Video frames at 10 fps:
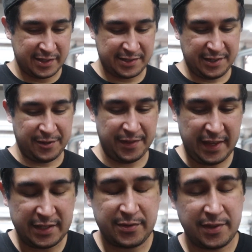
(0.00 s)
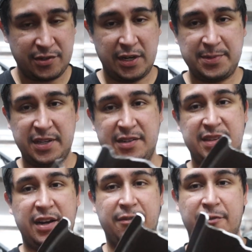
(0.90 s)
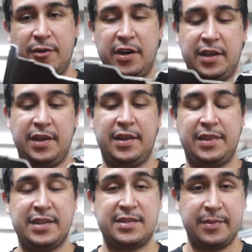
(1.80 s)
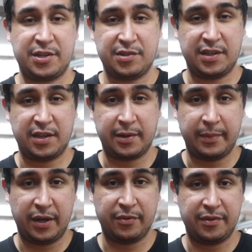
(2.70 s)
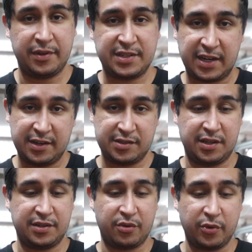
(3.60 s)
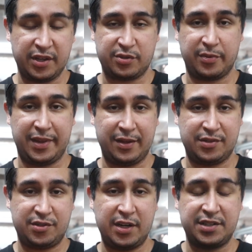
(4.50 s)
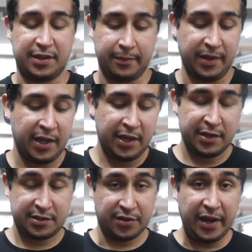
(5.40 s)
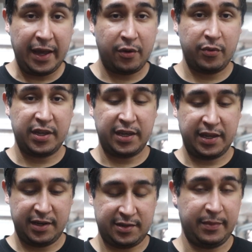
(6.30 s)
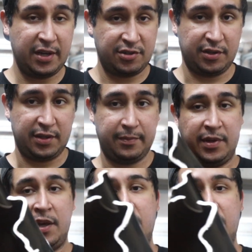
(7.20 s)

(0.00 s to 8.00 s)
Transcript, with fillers: So that's what the drop center is there for. That's to make sure that you can mount the tires onto the wheels without stretching them. So now we can get into measuring them.